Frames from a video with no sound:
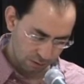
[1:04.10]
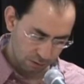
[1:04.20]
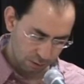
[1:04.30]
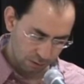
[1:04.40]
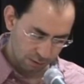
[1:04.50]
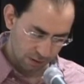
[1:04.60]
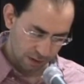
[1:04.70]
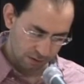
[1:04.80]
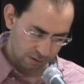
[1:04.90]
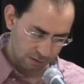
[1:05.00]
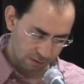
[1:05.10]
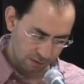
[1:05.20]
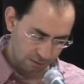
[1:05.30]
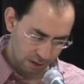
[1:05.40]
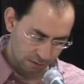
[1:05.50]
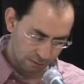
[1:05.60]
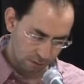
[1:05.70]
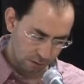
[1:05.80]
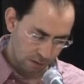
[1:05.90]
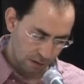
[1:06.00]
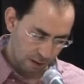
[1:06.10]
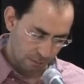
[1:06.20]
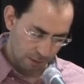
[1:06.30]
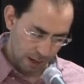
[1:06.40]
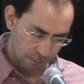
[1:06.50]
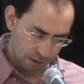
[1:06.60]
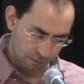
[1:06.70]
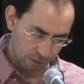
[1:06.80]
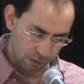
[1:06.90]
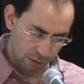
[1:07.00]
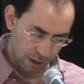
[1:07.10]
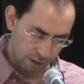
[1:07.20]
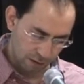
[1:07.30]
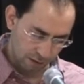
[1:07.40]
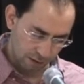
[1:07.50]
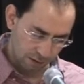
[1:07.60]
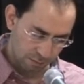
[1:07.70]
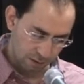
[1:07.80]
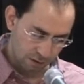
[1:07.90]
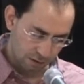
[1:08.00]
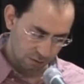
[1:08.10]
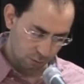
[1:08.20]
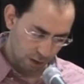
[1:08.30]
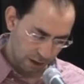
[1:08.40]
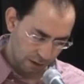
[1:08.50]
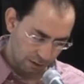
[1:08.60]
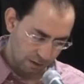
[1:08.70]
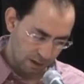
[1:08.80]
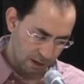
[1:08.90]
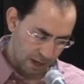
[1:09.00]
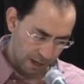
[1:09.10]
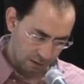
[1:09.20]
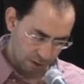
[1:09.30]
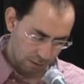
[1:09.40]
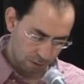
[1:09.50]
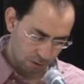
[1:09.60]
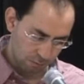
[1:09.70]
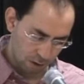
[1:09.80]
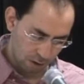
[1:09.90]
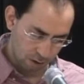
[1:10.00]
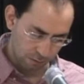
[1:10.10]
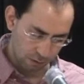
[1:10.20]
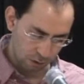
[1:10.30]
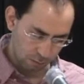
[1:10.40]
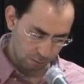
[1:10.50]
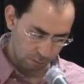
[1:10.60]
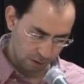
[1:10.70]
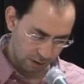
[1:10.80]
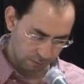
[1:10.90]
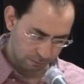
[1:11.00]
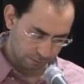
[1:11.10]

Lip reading: neuroscientists' successful mapping of a coherent and species-wide anatomical model of the human brain.